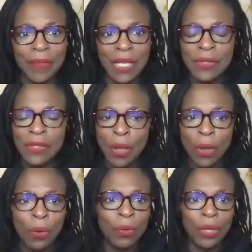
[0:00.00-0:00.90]

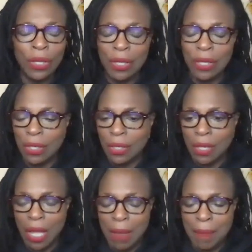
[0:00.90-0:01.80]
So
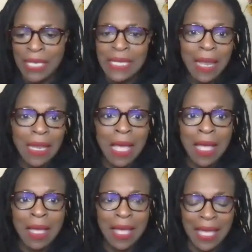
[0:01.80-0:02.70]

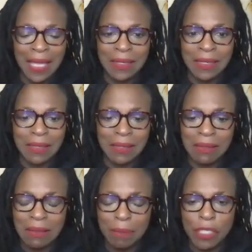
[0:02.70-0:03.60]
Mandela and
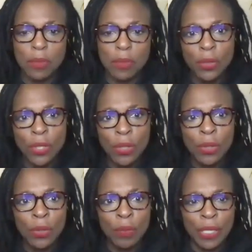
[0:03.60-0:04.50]
Bishop
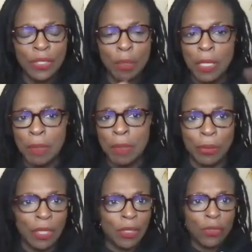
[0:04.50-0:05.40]
Tutu, but so many
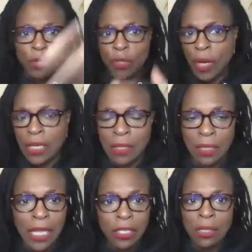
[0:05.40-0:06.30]
people in the Truth and
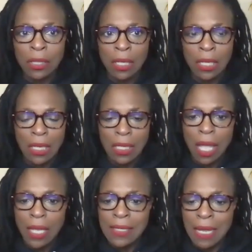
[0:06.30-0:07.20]
Reconciliation
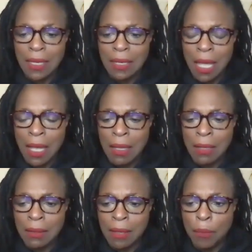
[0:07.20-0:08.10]
concept,
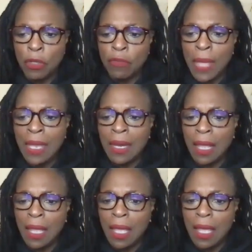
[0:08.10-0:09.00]
a movement.
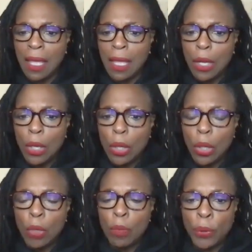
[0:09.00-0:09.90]

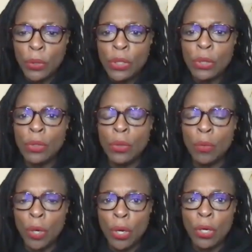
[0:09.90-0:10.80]
Ubuntu, the
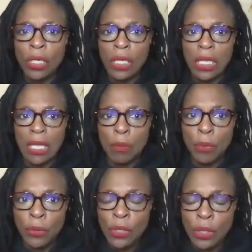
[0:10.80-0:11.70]
word
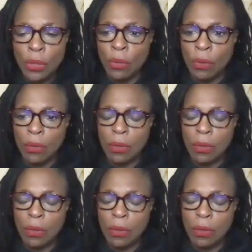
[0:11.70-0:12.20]
Ubuntu